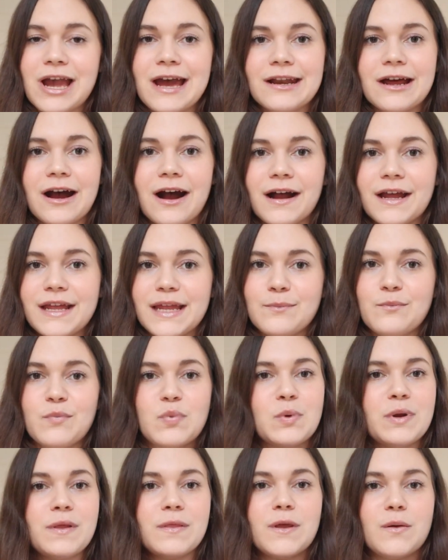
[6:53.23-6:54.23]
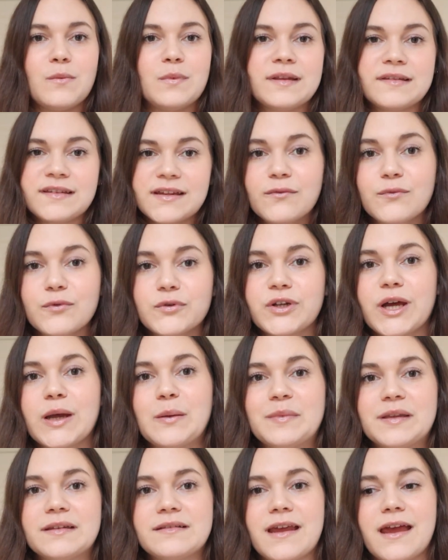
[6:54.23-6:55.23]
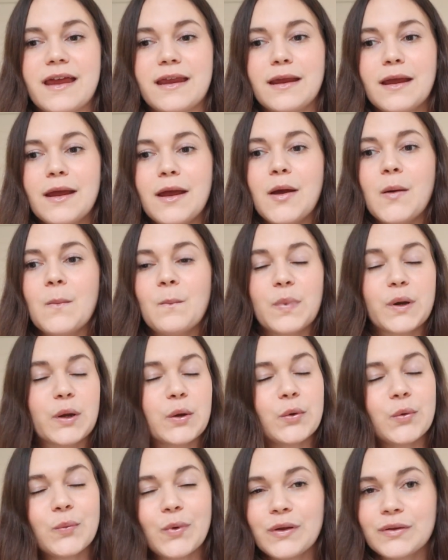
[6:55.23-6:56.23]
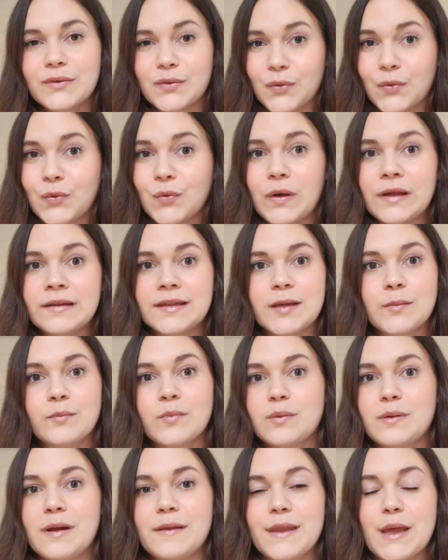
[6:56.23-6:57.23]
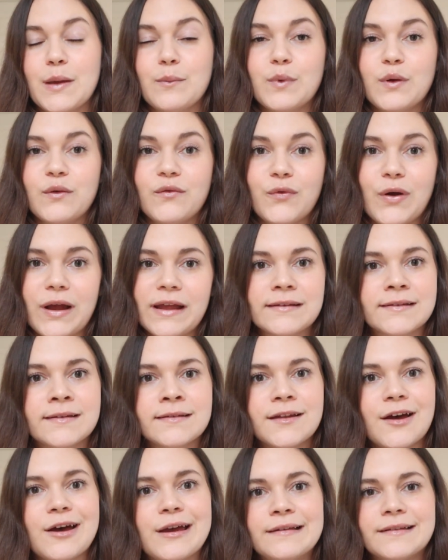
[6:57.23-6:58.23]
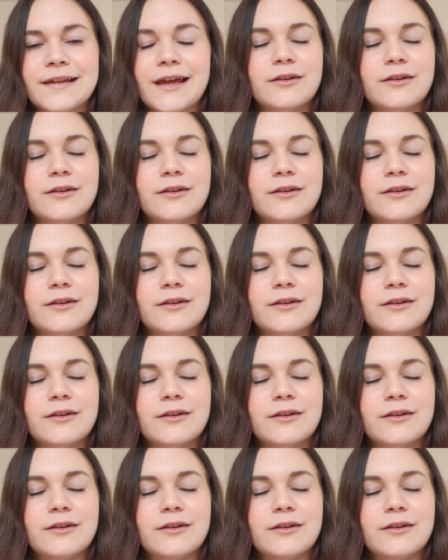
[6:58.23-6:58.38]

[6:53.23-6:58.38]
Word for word: And I implement them several times a day, but I almost always implement them for exercise.